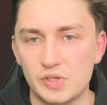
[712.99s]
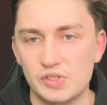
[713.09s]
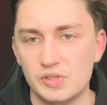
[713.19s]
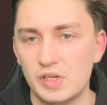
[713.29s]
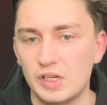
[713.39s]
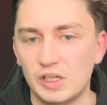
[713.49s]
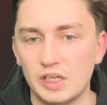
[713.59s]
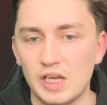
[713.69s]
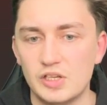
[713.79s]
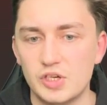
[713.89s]
because
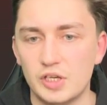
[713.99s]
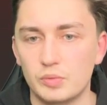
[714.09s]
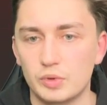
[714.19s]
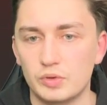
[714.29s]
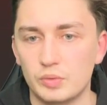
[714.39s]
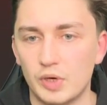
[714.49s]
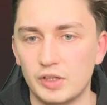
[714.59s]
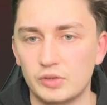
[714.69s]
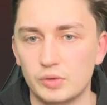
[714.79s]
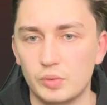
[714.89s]
king h8 would
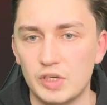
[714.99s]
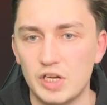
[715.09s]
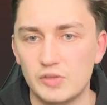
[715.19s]
run into queen